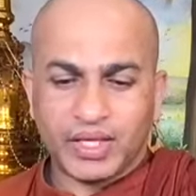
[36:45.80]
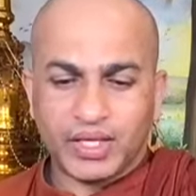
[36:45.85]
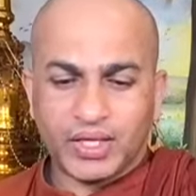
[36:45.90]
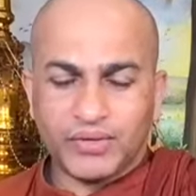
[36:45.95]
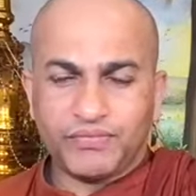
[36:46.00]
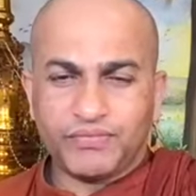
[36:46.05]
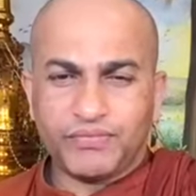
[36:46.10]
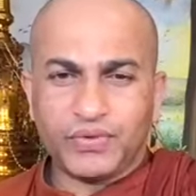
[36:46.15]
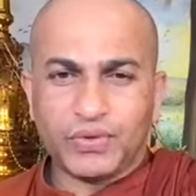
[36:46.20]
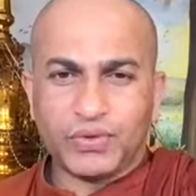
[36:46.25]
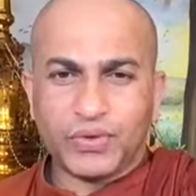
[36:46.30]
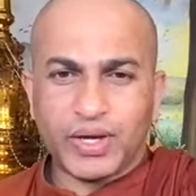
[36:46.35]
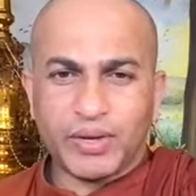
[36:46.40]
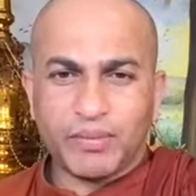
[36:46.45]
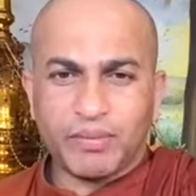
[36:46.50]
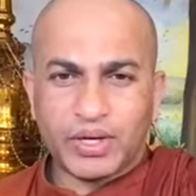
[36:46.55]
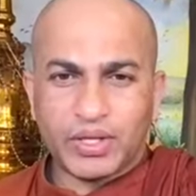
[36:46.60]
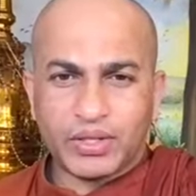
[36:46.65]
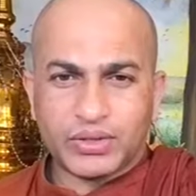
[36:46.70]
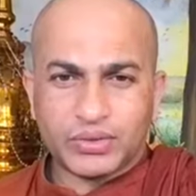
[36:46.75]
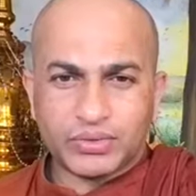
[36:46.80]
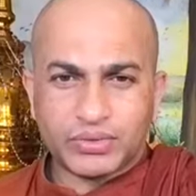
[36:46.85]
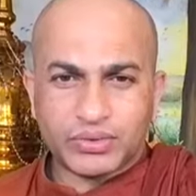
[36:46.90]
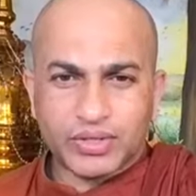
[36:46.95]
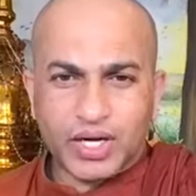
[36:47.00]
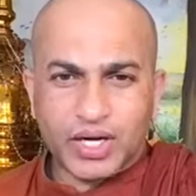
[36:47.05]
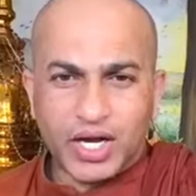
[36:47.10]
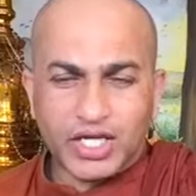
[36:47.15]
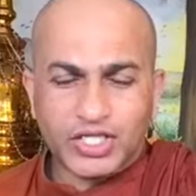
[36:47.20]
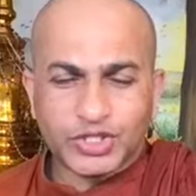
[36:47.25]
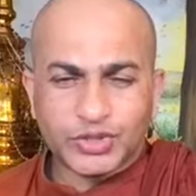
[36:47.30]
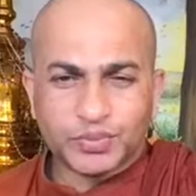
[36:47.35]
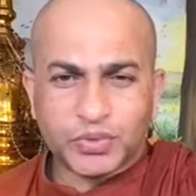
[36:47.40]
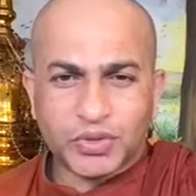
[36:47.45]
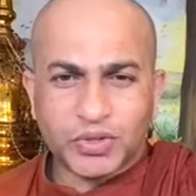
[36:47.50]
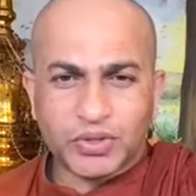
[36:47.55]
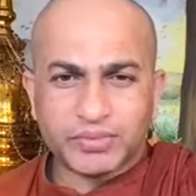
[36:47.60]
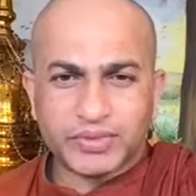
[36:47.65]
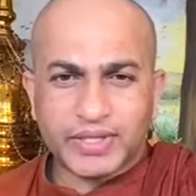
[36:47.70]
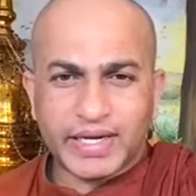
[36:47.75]
if you able to
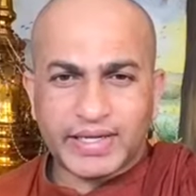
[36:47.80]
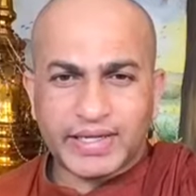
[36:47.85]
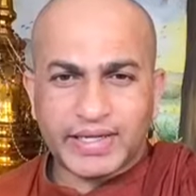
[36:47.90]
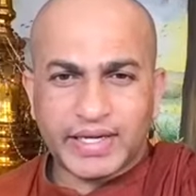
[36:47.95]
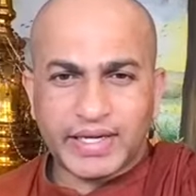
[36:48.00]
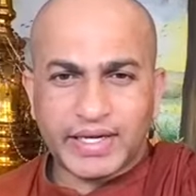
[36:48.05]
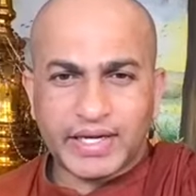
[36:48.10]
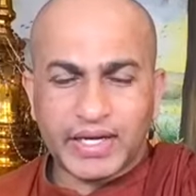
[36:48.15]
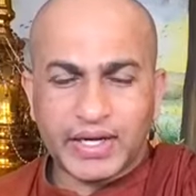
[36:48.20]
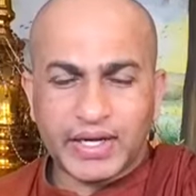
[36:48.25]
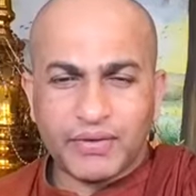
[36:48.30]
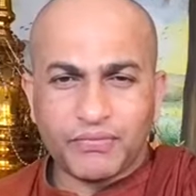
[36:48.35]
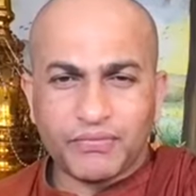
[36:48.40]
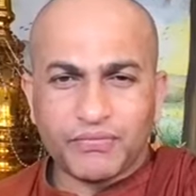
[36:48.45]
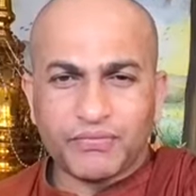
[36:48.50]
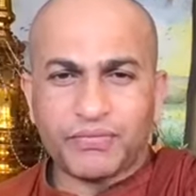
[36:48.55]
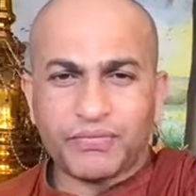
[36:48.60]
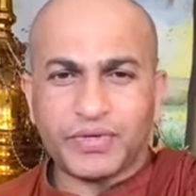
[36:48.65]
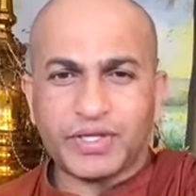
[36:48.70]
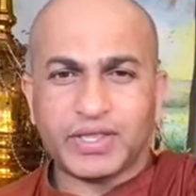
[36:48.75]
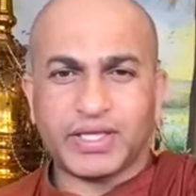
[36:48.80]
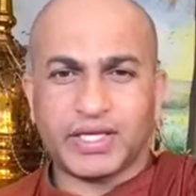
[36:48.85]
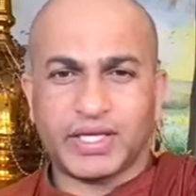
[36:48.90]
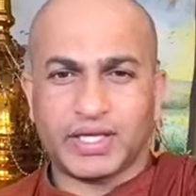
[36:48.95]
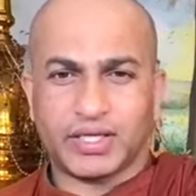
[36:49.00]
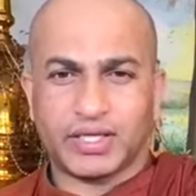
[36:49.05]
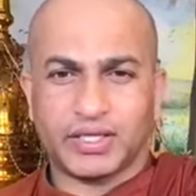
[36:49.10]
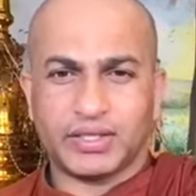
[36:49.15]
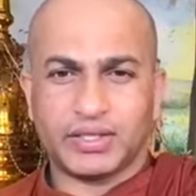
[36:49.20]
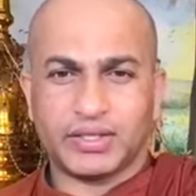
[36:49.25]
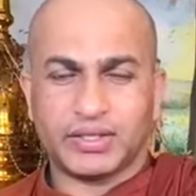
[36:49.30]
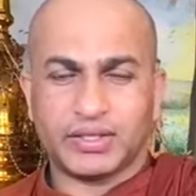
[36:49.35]
transform that everything